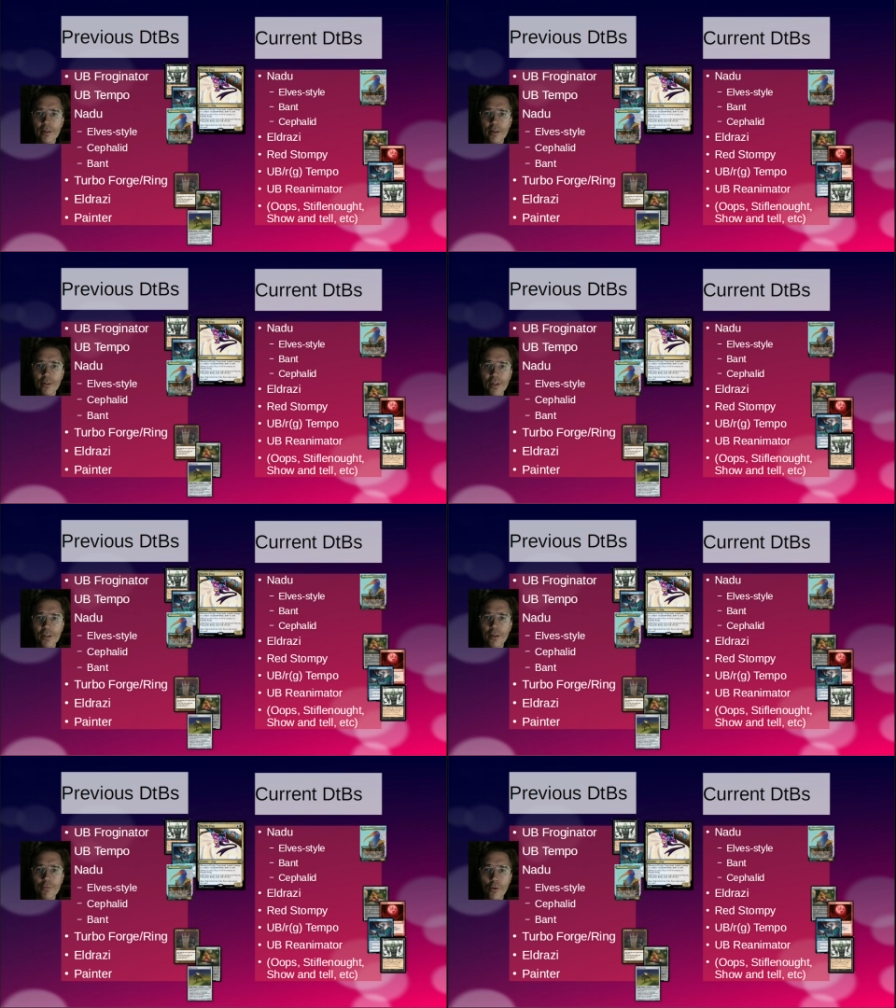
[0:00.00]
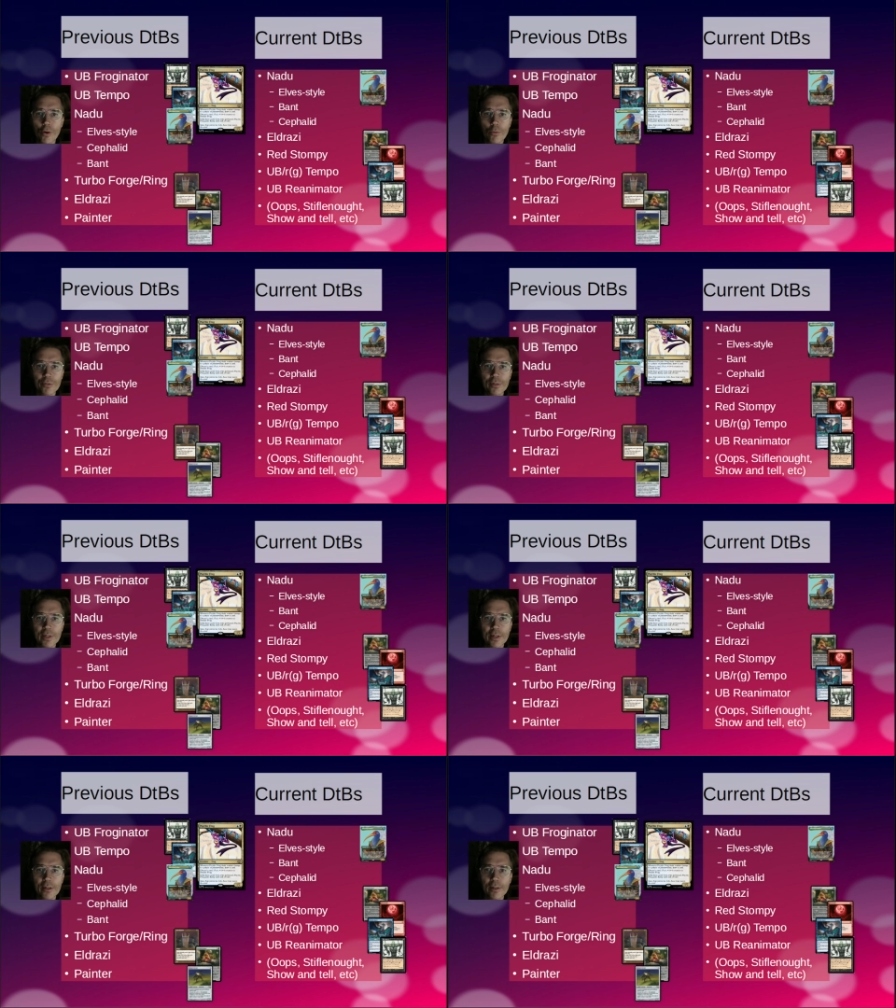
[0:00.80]
Psychic Frog was
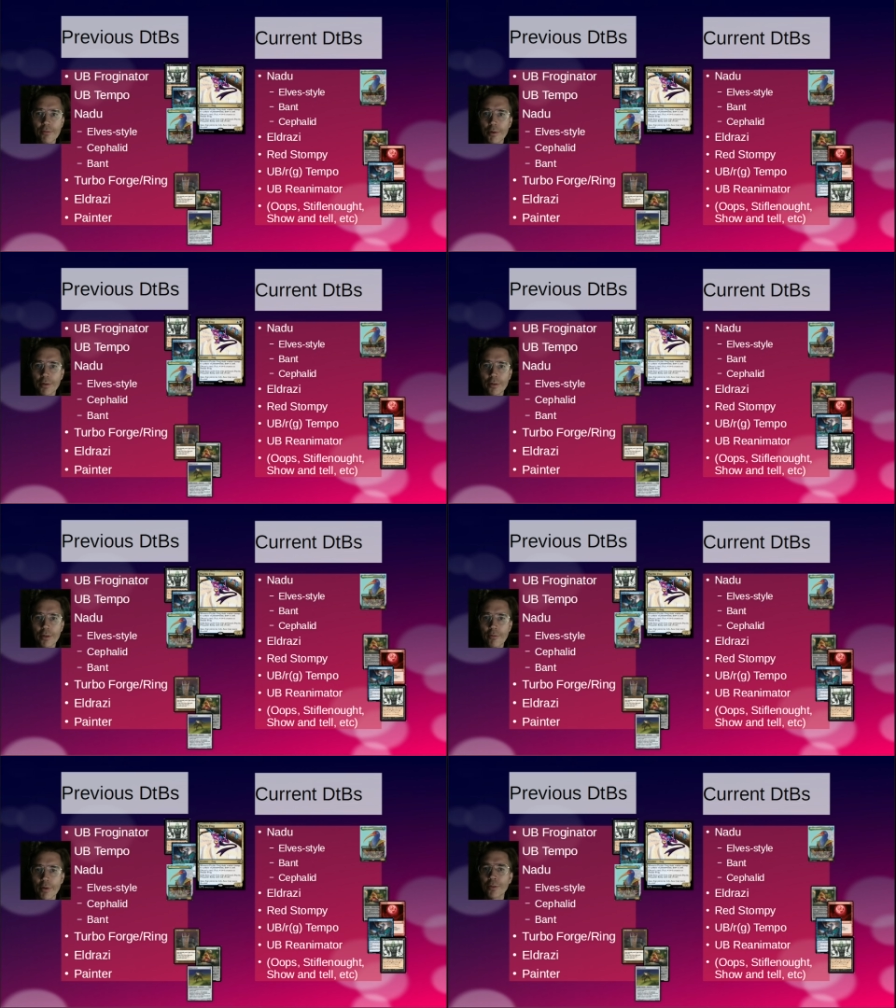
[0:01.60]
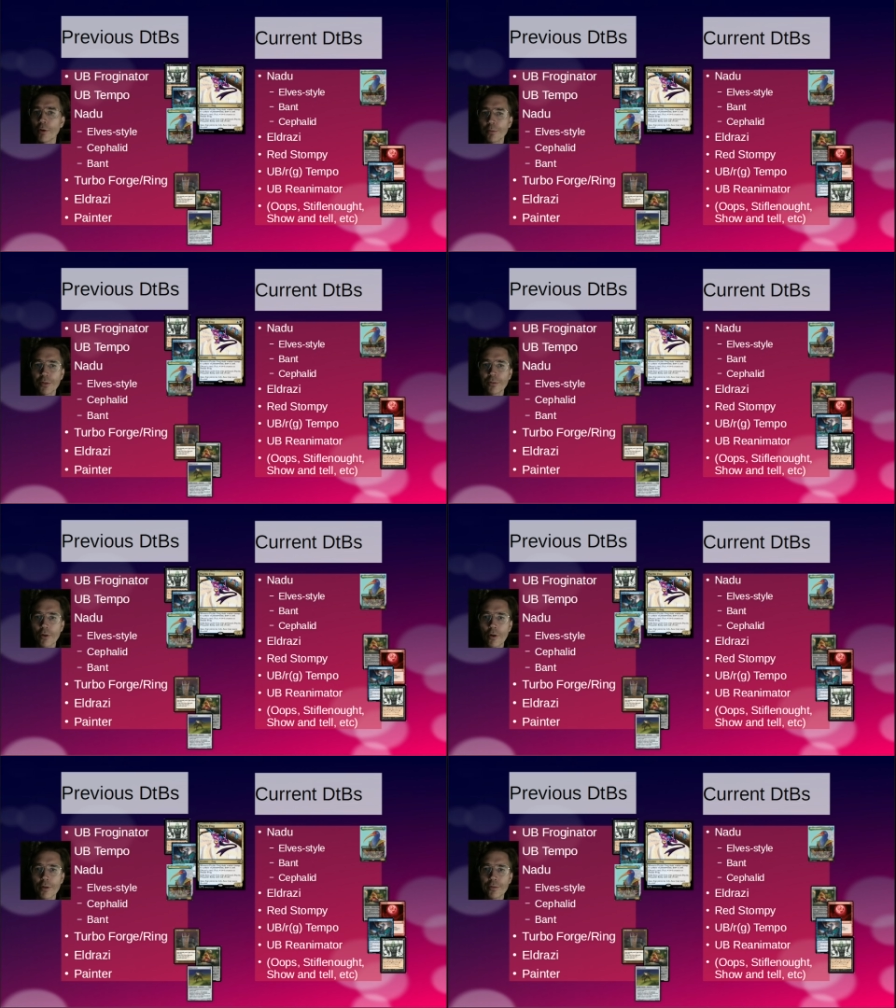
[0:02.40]
clearly a very dominant
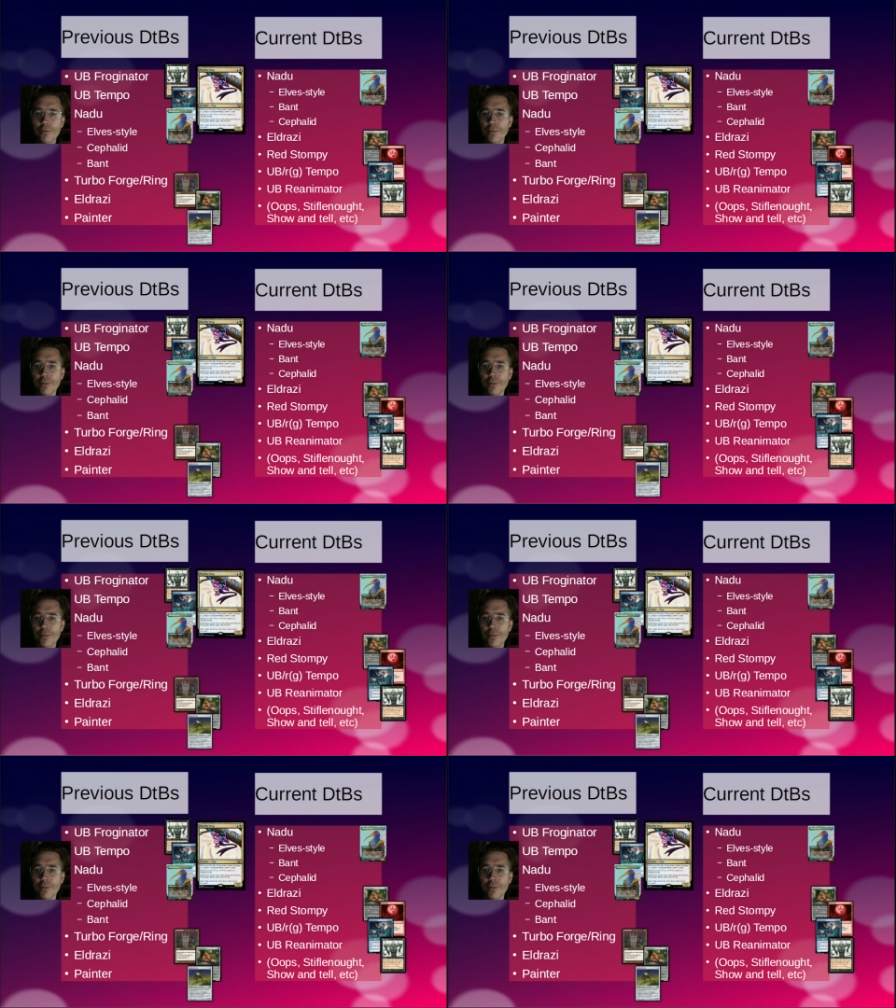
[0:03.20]
card